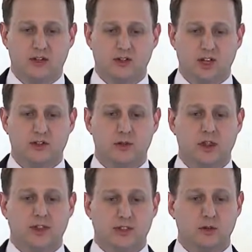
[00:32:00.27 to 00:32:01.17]
I could tell
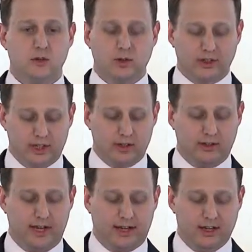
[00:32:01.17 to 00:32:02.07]
you that they do really
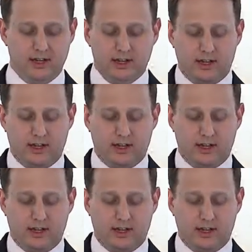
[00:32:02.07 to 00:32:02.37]
good like